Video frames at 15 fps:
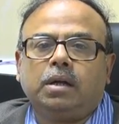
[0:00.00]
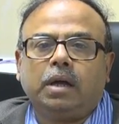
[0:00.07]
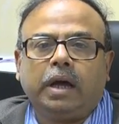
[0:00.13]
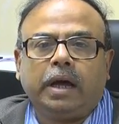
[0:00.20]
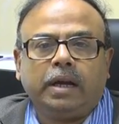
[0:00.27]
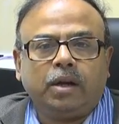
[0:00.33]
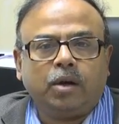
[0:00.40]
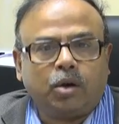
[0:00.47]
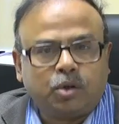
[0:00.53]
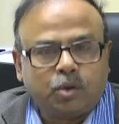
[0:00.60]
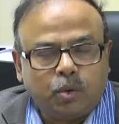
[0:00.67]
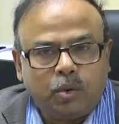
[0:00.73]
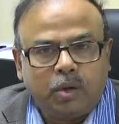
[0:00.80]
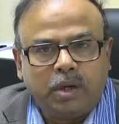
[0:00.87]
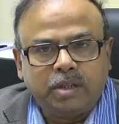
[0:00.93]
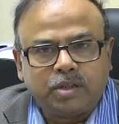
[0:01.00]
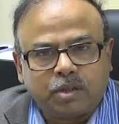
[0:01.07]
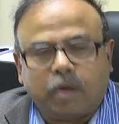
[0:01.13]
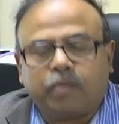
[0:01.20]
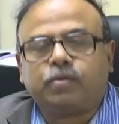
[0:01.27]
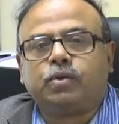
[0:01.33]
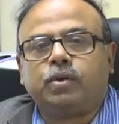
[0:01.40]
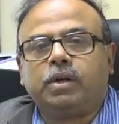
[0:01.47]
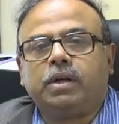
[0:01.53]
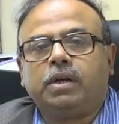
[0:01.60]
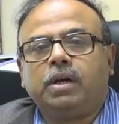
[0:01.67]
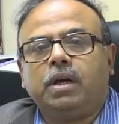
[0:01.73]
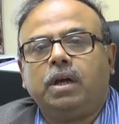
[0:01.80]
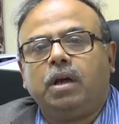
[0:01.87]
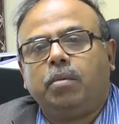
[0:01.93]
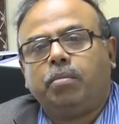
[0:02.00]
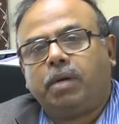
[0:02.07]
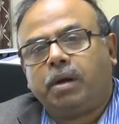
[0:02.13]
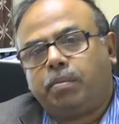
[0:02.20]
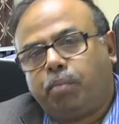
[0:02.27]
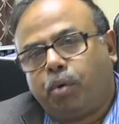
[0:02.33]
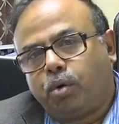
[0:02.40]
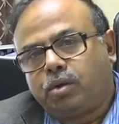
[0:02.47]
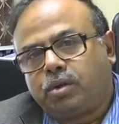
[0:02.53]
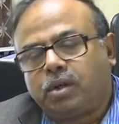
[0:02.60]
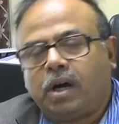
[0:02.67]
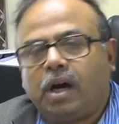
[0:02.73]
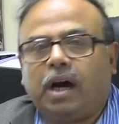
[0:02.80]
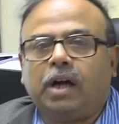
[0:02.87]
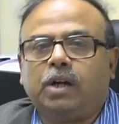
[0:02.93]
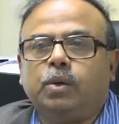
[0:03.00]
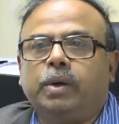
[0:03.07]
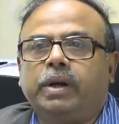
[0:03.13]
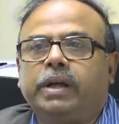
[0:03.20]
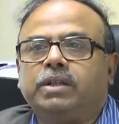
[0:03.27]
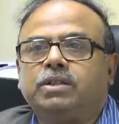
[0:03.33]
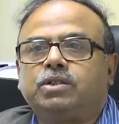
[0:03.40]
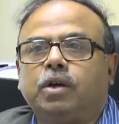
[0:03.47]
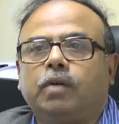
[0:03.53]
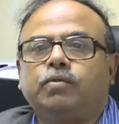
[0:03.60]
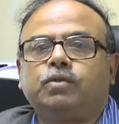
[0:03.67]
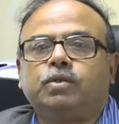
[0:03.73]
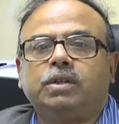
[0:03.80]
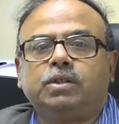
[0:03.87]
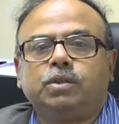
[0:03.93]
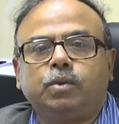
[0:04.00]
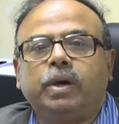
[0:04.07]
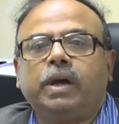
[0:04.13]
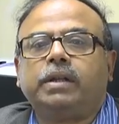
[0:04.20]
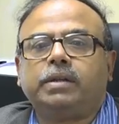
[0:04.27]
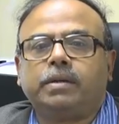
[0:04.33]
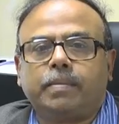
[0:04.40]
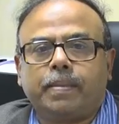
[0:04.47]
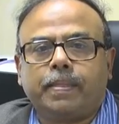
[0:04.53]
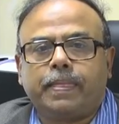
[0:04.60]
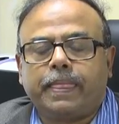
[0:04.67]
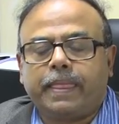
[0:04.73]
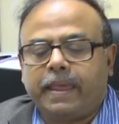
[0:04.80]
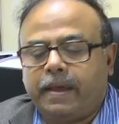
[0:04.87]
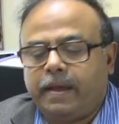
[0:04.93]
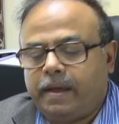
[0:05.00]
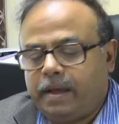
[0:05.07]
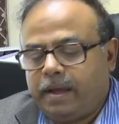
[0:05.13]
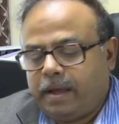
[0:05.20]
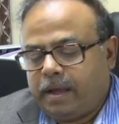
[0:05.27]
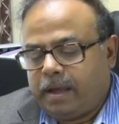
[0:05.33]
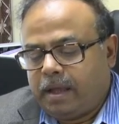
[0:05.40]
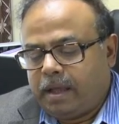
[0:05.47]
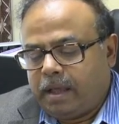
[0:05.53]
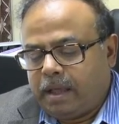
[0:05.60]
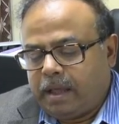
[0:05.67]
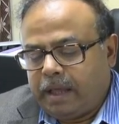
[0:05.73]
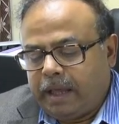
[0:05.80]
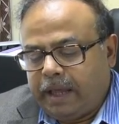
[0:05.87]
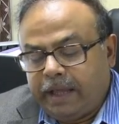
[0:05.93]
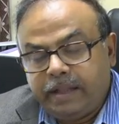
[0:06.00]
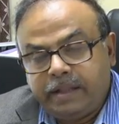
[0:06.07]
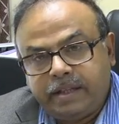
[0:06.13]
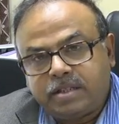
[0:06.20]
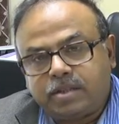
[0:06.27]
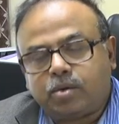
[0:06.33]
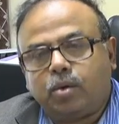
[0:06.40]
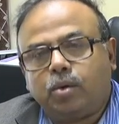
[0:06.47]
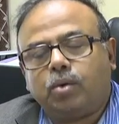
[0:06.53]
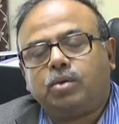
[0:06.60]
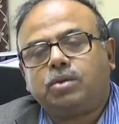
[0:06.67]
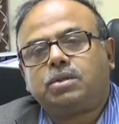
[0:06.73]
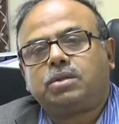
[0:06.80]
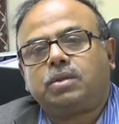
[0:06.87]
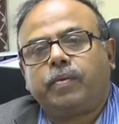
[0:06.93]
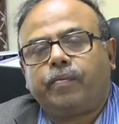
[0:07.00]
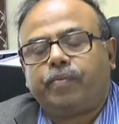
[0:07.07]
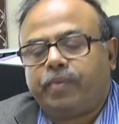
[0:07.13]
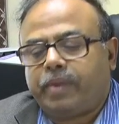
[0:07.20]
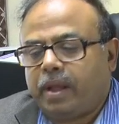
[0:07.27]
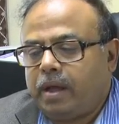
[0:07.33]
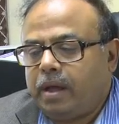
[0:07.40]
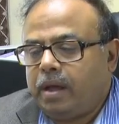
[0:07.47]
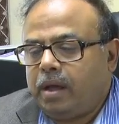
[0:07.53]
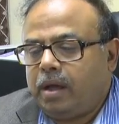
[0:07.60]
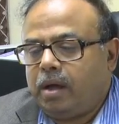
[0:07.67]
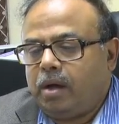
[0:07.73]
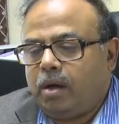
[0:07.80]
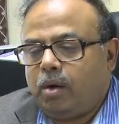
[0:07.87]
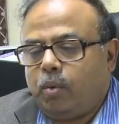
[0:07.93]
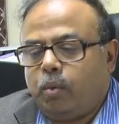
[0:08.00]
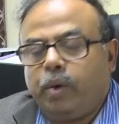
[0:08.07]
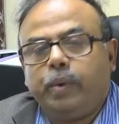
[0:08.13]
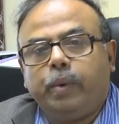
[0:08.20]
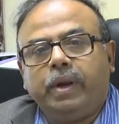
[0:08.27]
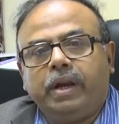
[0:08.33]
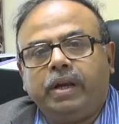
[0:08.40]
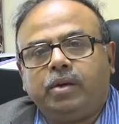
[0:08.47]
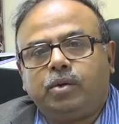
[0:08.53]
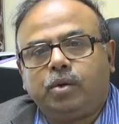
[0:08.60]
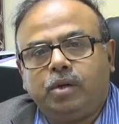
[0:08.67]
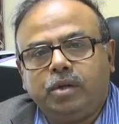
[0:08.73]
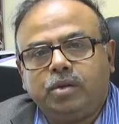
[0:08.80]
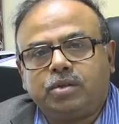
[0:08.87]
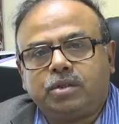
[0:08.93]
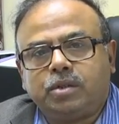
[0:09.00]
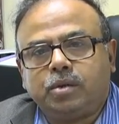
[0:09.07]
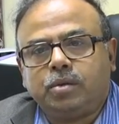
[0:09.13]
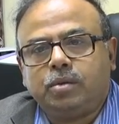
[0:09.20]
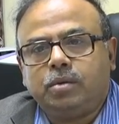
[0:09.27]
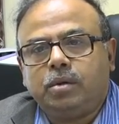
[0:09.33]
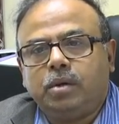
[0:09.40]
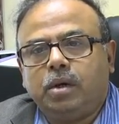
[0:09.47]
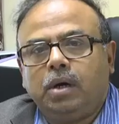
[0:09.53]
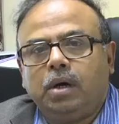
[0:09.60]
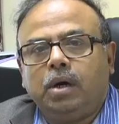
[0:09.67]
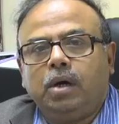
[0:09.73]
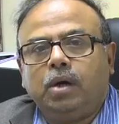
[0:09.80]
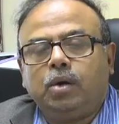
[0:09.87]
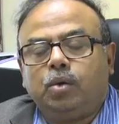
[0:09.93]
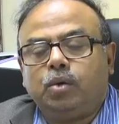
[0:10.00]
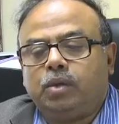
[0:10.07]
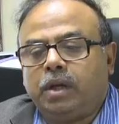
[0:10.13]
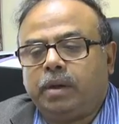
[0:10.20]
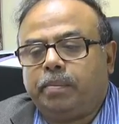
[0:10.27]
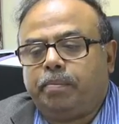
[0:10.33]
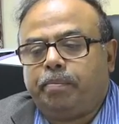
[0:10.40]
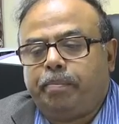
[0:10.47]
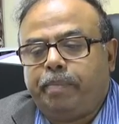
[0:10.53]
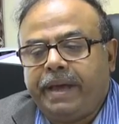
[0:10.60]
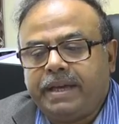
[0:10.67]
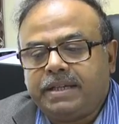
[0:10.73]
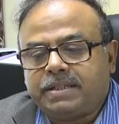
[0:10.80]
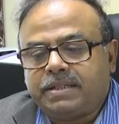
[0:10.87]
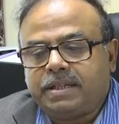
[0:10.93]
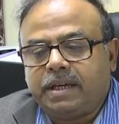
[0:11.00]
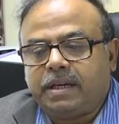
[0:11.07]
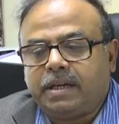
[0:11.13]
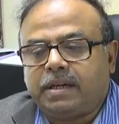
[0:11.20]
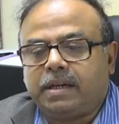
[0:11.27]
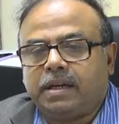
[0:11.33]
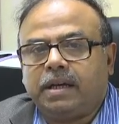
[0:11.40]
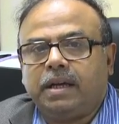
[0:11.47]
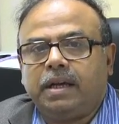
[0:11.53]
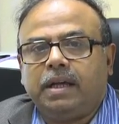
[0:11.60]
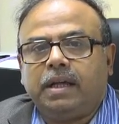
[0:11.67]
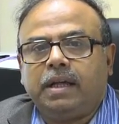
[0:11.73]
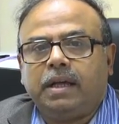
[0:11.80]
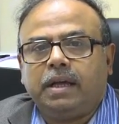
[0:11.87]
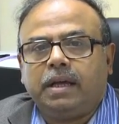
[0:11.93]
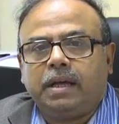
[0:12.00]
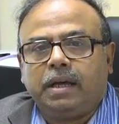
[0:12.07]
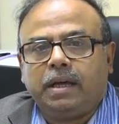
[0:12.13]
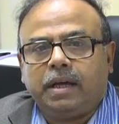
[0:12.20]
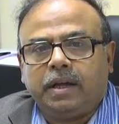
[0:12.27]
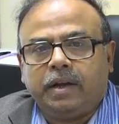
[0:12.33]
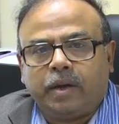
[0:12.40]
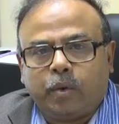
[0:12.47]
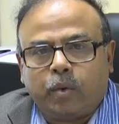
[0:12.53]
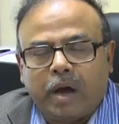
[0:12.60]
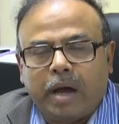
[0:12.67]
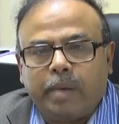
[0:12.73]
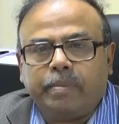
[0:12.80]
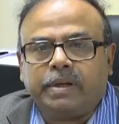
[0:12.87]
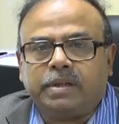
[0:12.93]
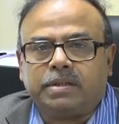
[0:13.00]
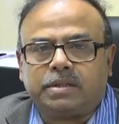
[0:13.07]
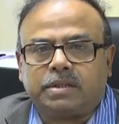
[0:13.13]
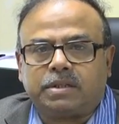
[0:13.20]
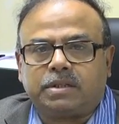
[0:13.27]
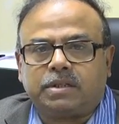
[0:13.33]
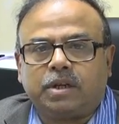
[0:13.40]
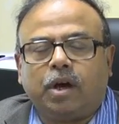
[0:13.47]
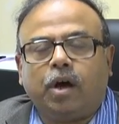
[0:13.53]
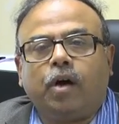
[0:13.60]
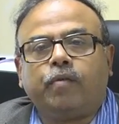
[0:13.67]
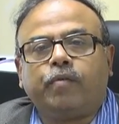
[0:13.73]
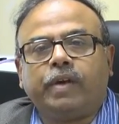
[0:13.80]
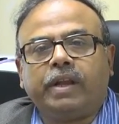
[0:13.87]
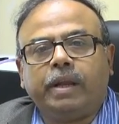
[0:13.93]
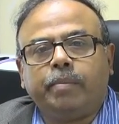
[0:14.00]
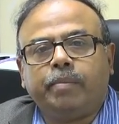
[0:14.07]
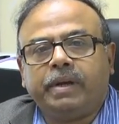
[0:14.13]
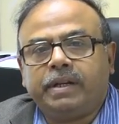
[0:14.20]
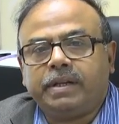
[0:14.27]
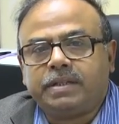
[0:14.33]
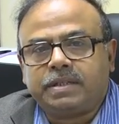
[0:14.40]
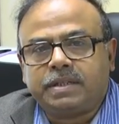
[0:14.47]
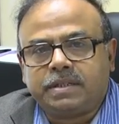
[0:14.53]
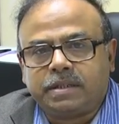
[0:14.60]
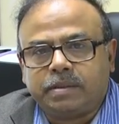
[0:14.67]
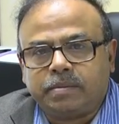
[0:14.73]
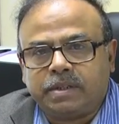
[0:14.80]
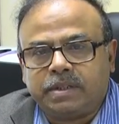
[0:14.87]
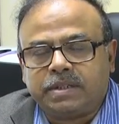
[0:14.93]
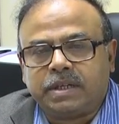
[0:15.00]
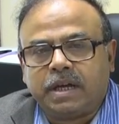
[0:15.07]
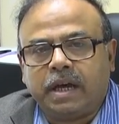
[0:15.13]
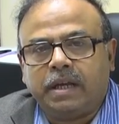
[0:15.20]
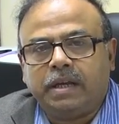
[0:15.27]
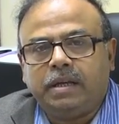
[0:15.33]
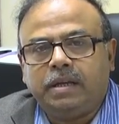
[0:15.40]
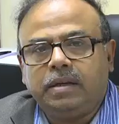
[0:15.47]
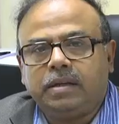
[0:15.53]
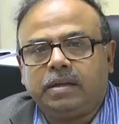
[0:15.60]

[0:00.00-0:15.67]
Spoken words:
and not only software, but both hardware and software together. In this course, we will introduce you to the basic requirements of an embedded system design.